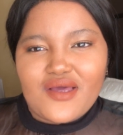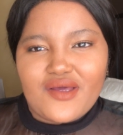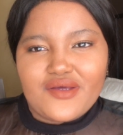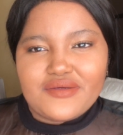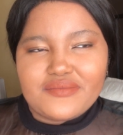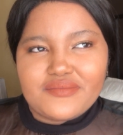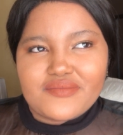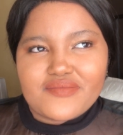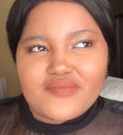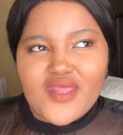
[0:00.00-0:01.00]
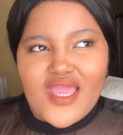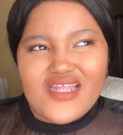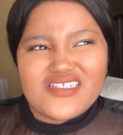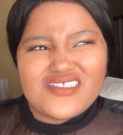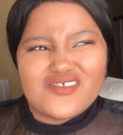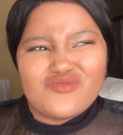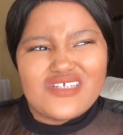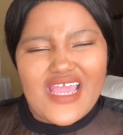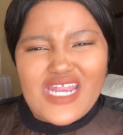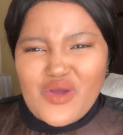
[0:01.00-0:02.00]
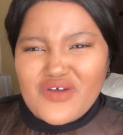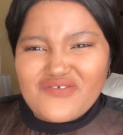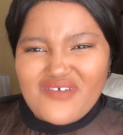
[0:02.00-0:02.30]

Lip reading: And we had our